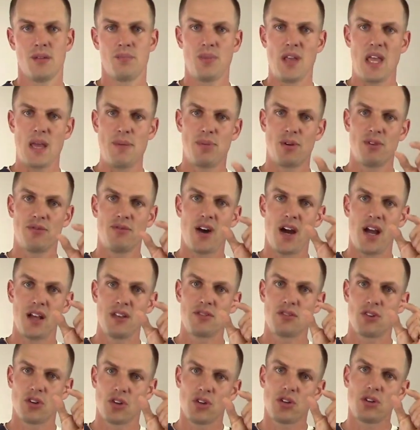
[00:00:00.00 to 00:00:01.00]
It
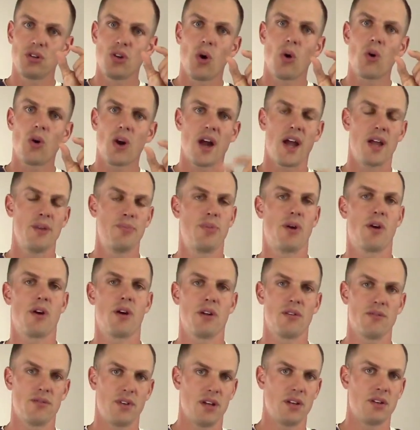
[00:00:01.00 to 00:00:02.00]
provides the chloride part
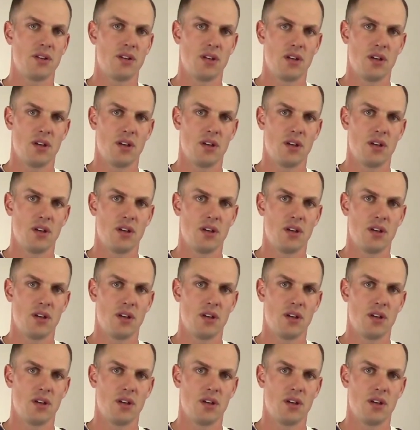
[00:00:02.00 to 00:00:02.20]
of it.